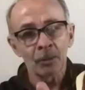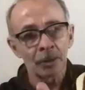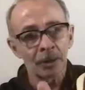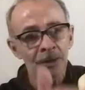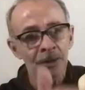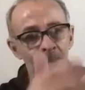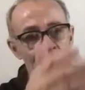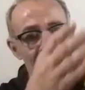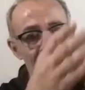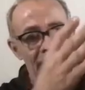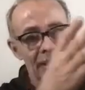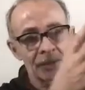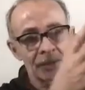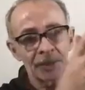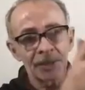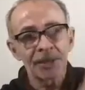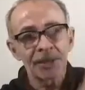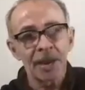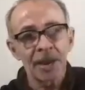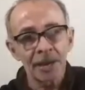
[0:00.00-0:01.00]
going to show you how to get the
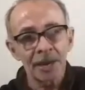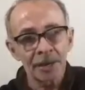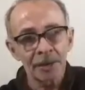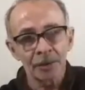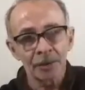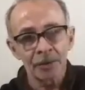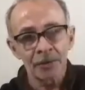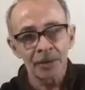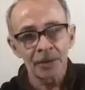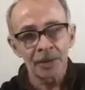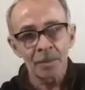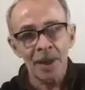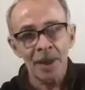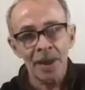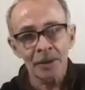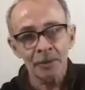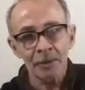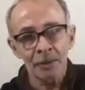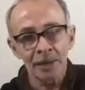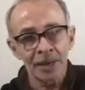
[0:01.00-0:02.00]
sciatic nerve in the
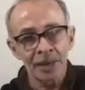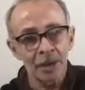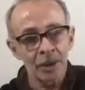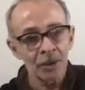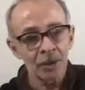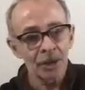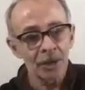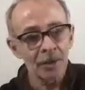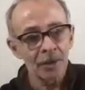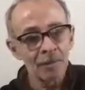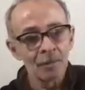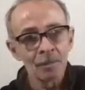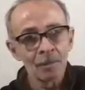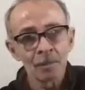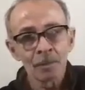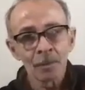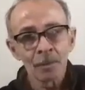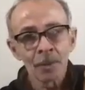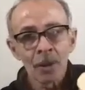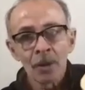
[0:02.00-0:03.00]
back really healthy.
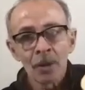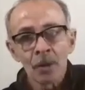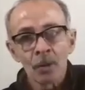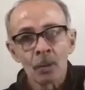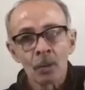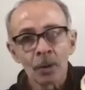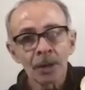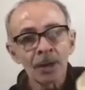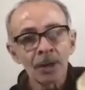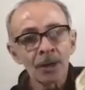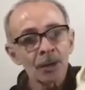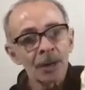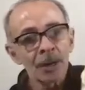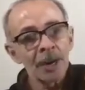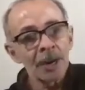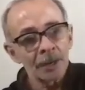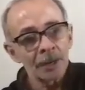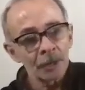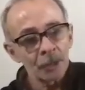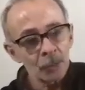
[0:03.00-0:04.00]
We're going to show you
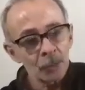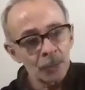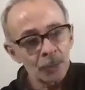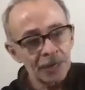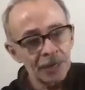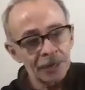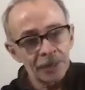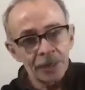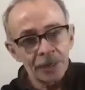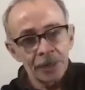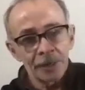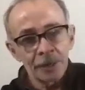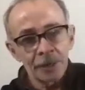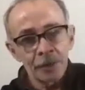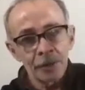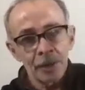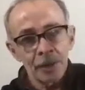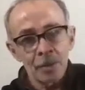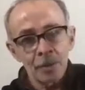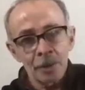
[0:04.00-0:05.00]
how to treat
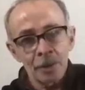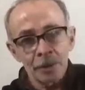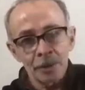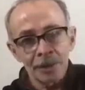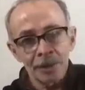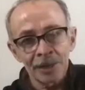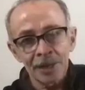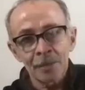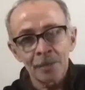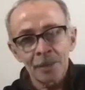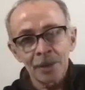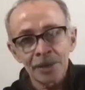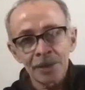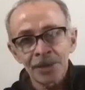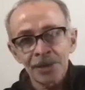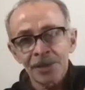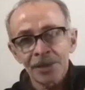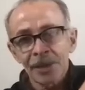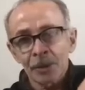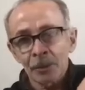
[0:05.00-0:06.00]
iliolumbar
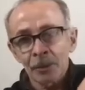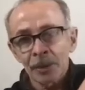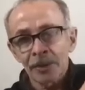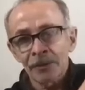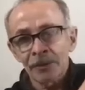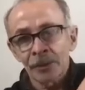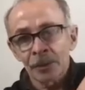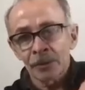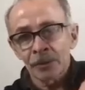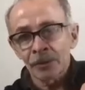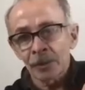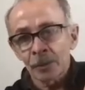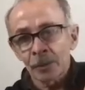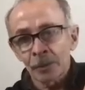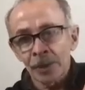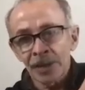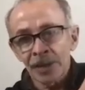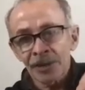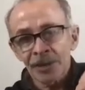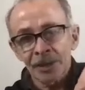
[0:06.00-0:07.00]
ligaments to get rid of nerve
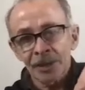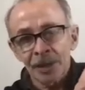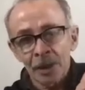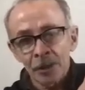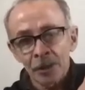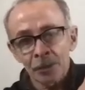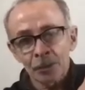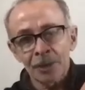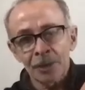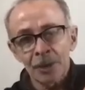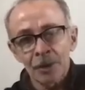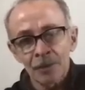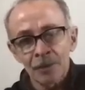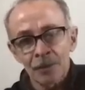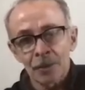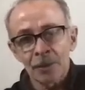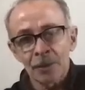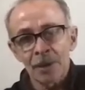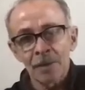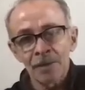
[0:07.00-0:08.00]
compression, L3,
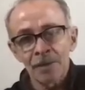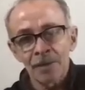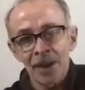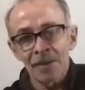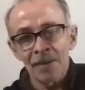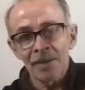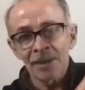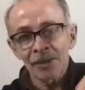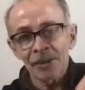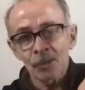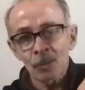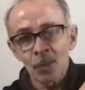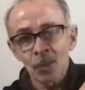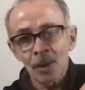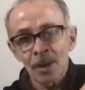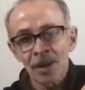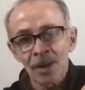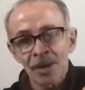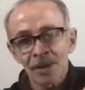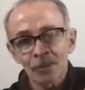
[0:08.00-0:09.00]
L4, L5,
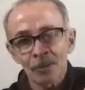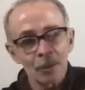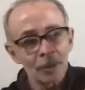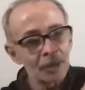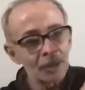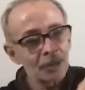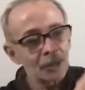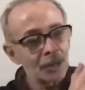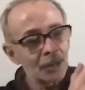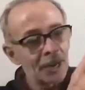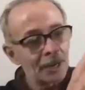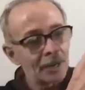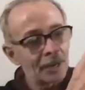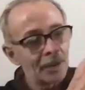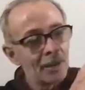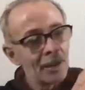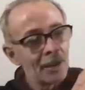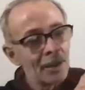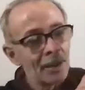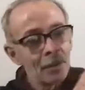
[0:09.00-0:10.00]
S1. We're going to show you how to
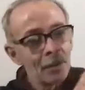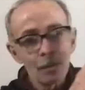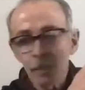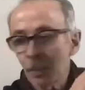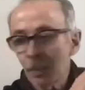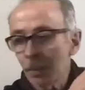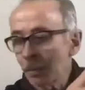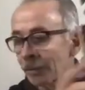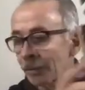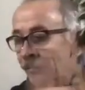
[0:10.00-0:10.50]
pull.